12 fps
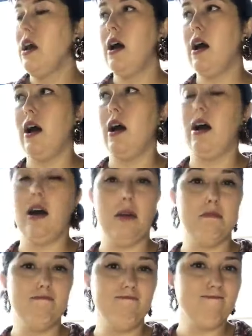
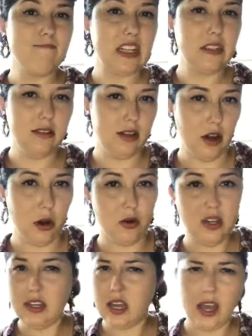you know,
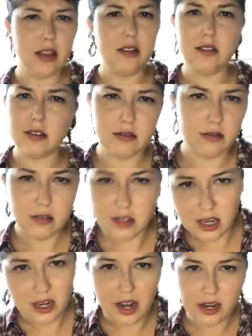can this
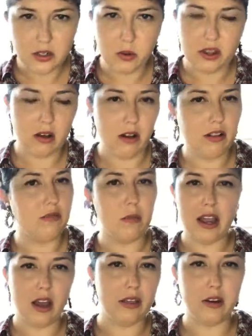connect with all of
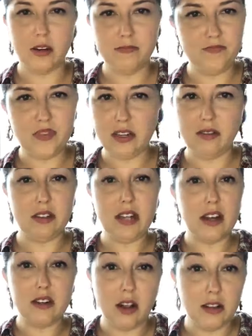my other
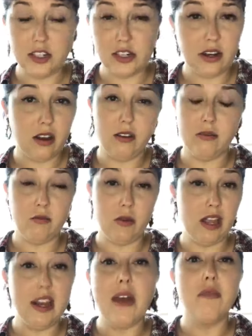technology?
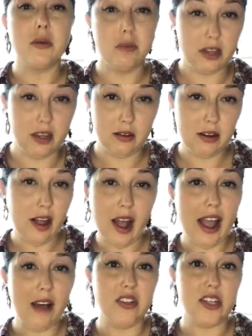Inevitably, I
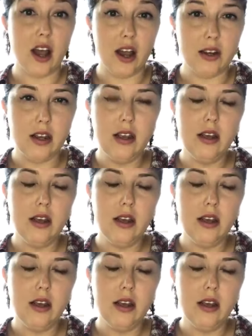have a ton.